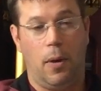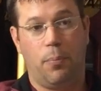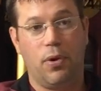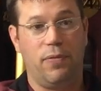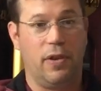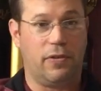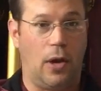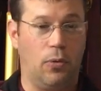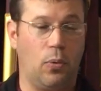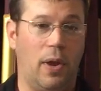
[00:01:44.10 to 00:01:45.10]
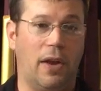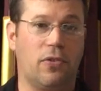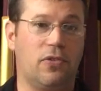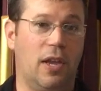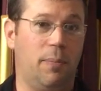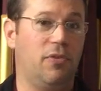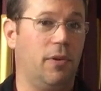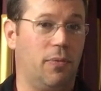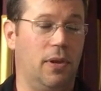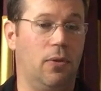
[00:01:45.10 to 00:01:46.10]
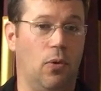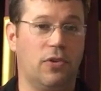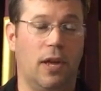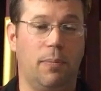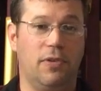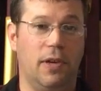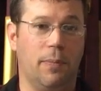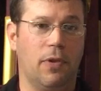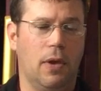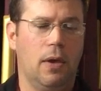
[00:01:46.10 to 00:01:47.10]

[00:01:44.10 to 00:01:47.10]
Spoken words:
previous outdoor national championships and indoor championships,